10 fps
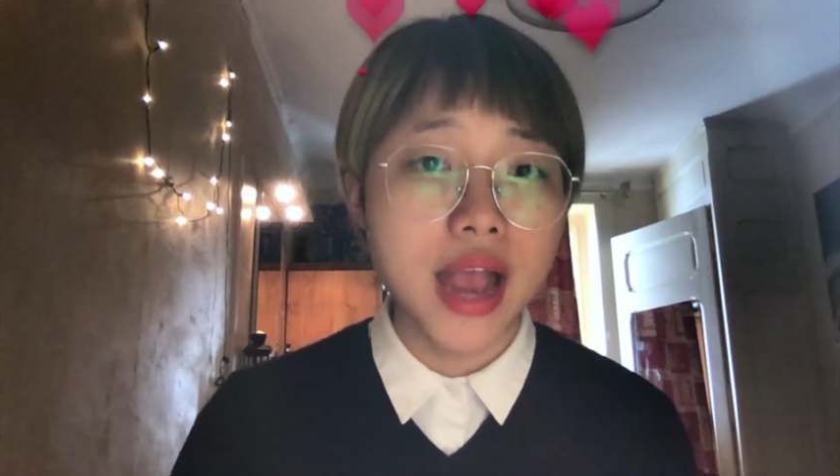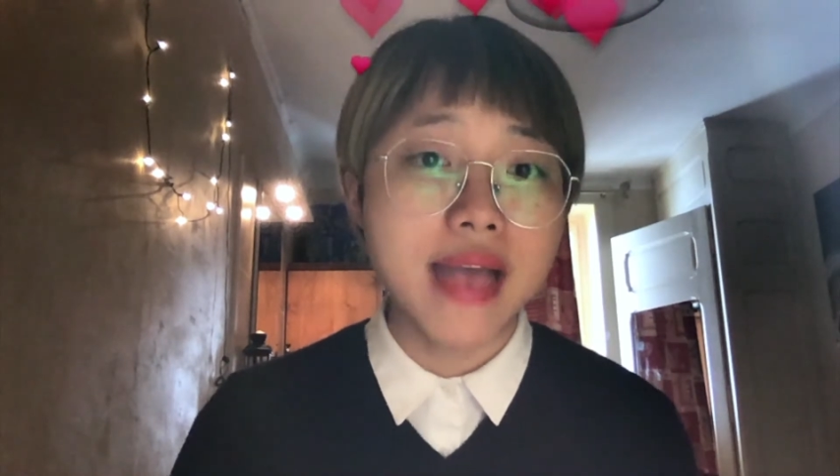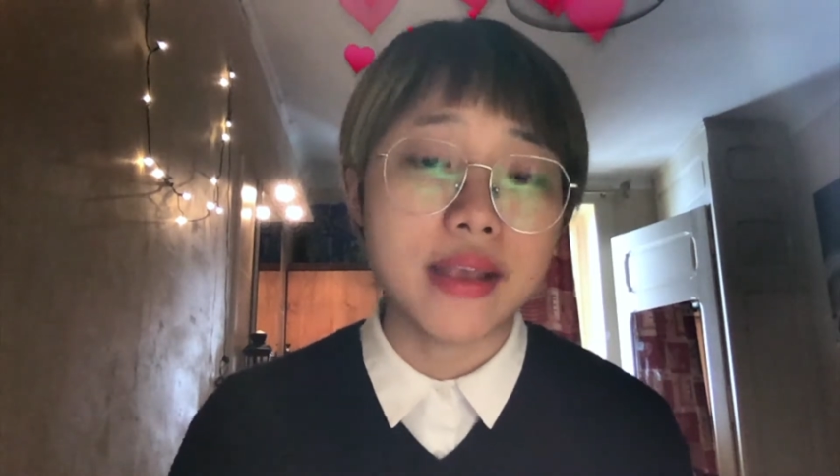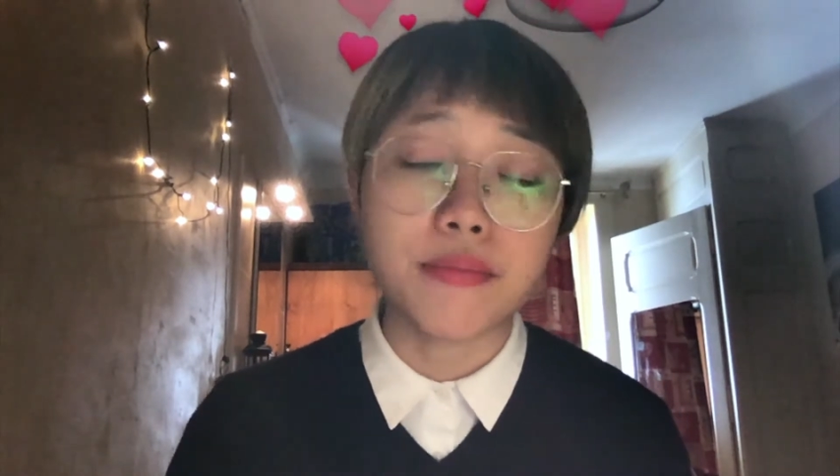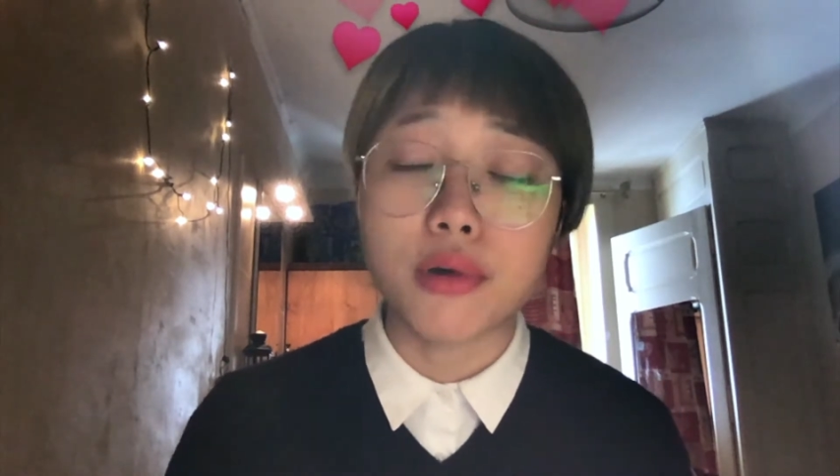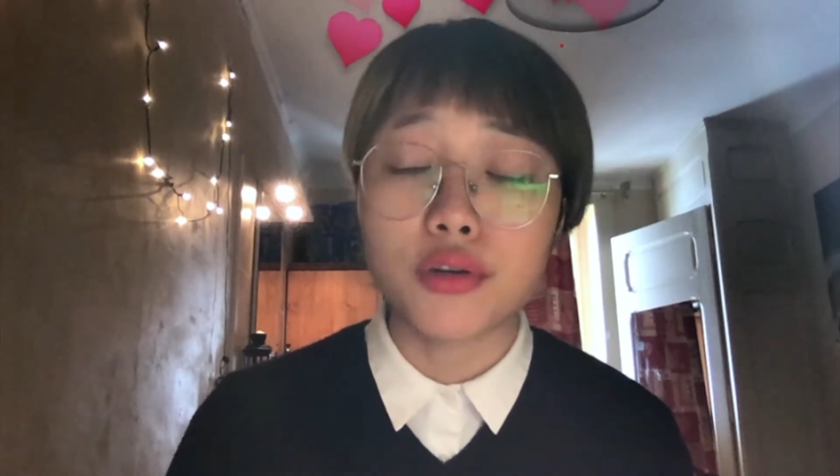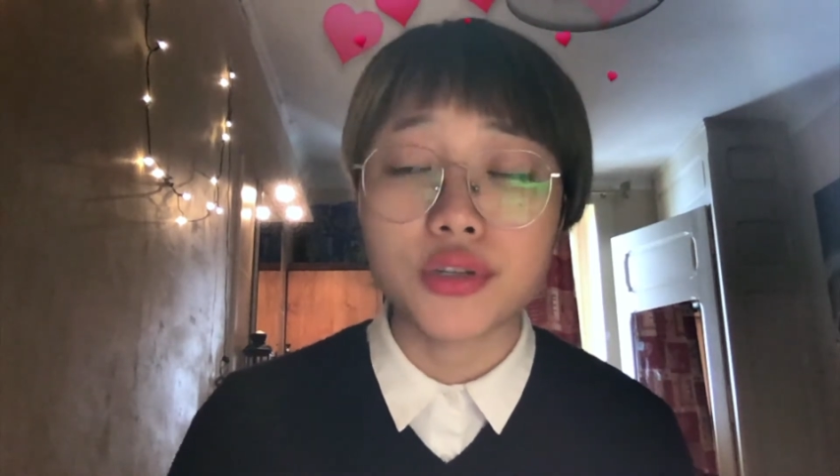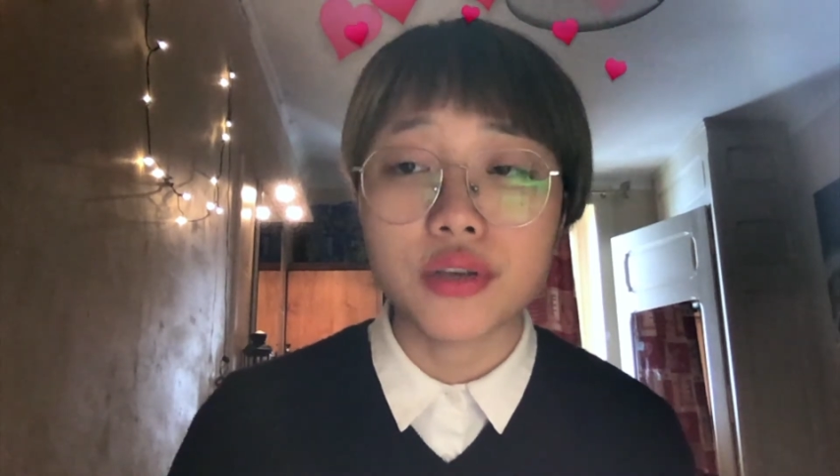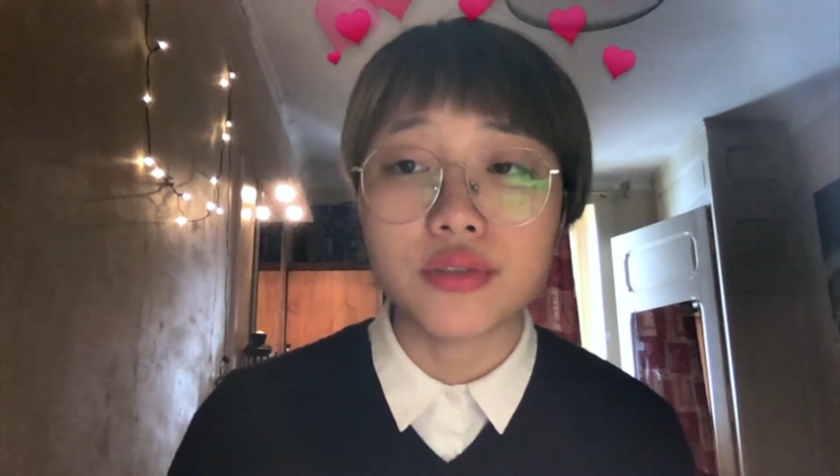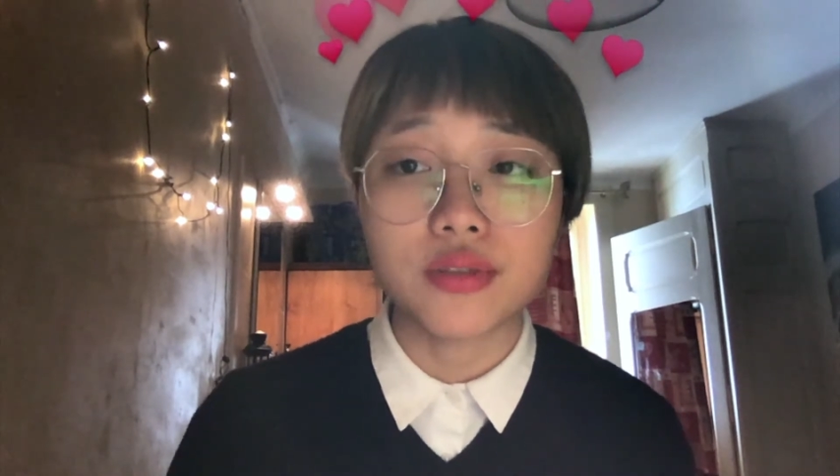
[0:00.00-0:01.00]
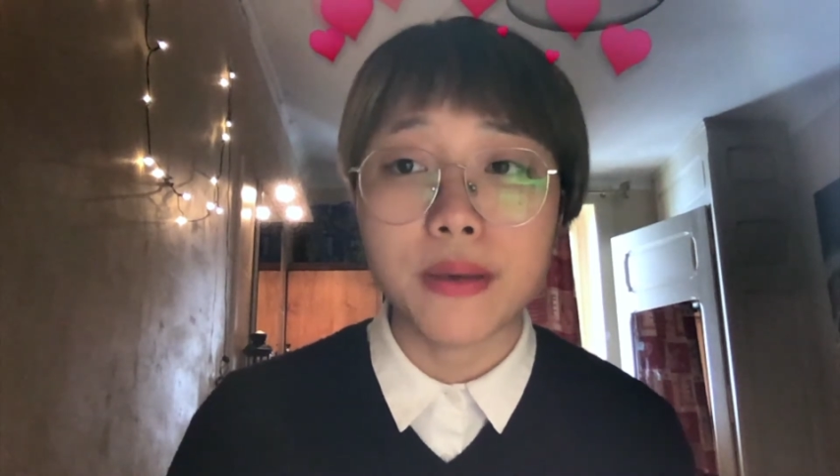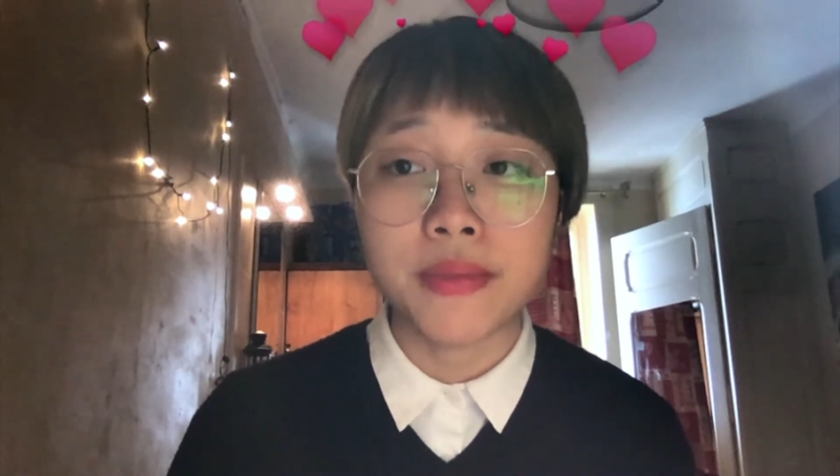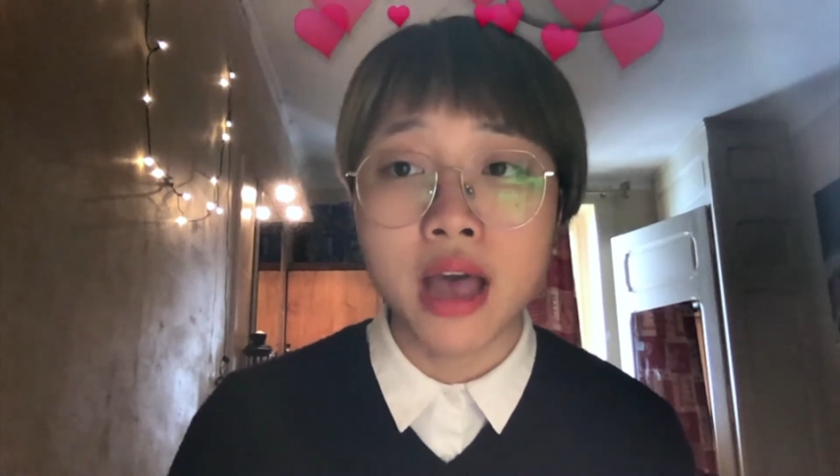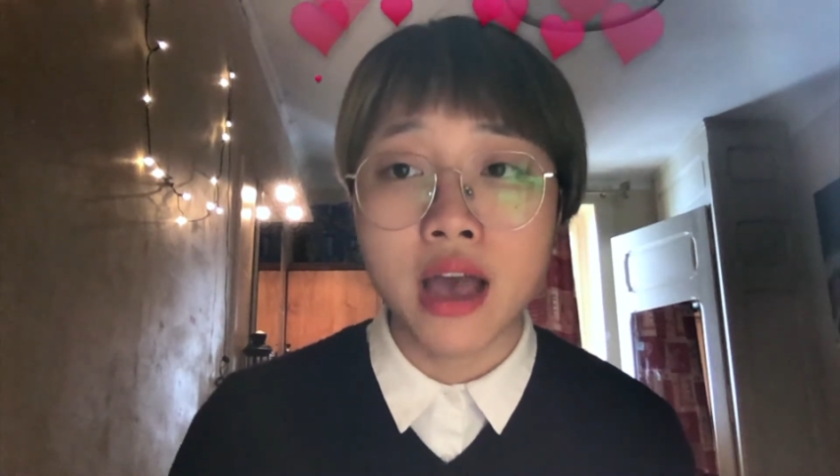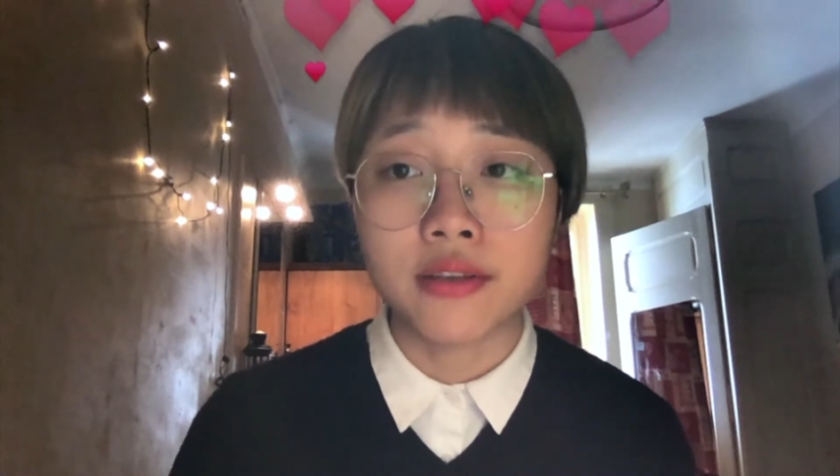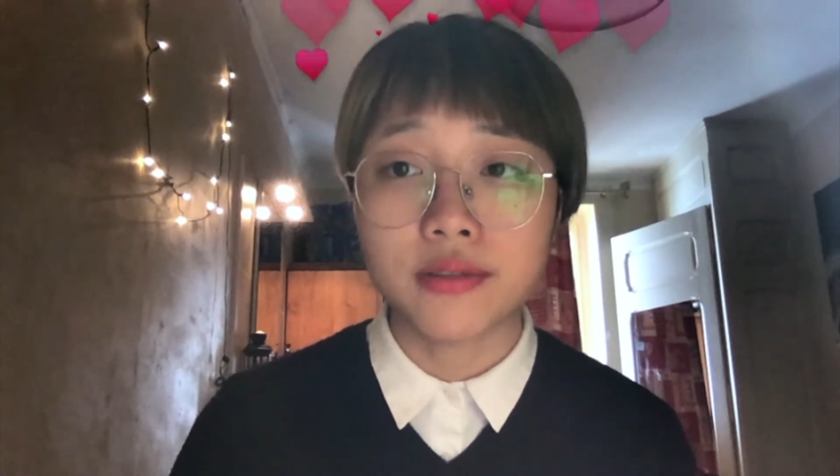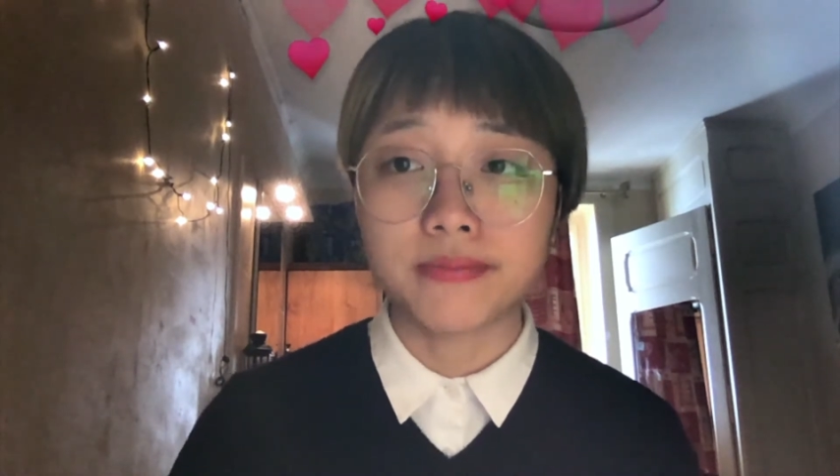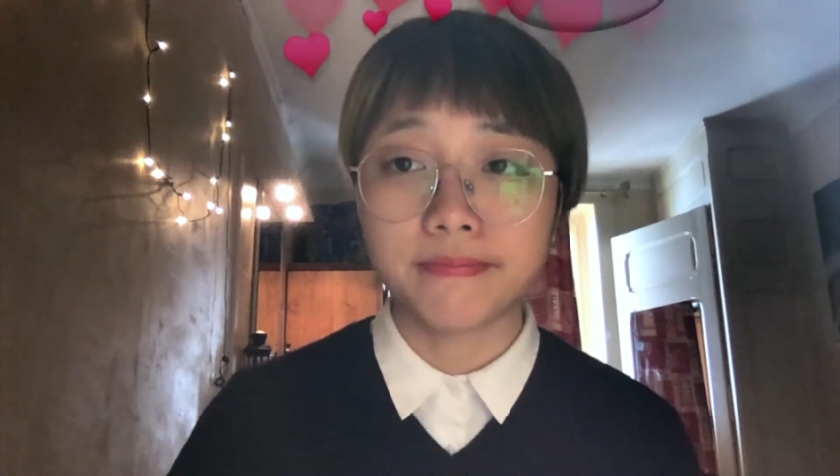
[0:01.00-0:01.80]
and emotions sometimes.